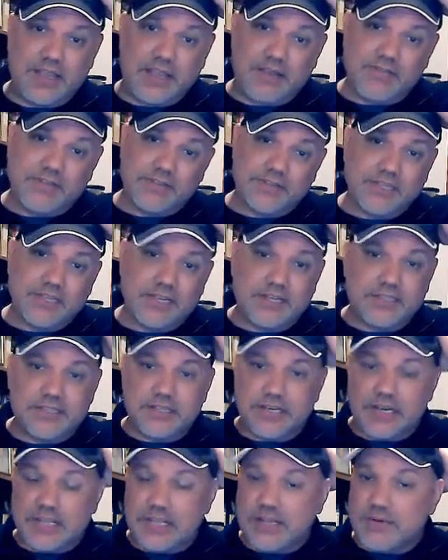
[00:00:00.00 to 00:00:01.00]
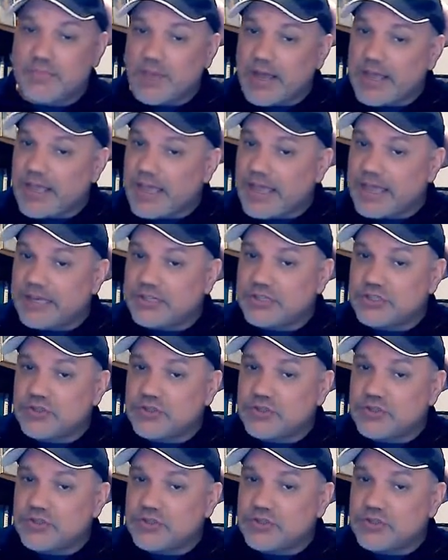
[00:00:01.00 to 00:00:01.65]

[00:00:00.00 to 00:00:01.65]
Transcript: conversation in my head,